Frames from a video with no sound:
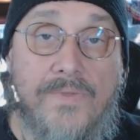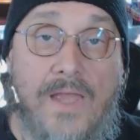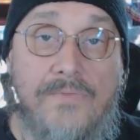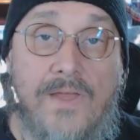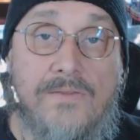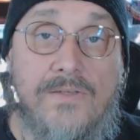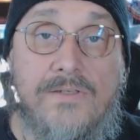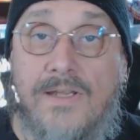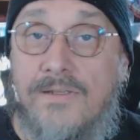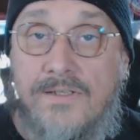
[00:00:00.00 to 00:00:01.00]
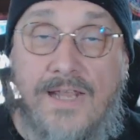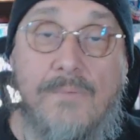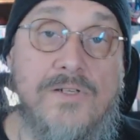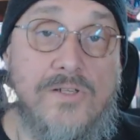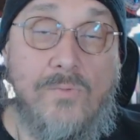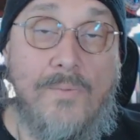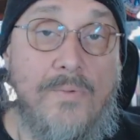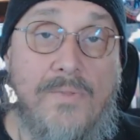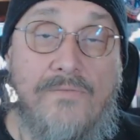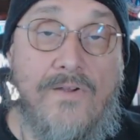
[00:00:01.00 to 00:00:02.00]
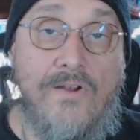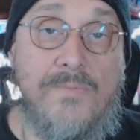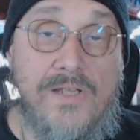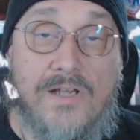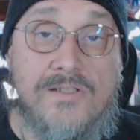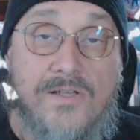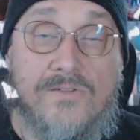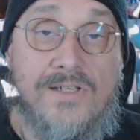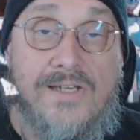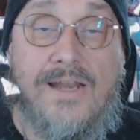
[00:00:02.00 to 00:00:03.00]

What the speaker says: and then the damage of the weapon may vary because there's an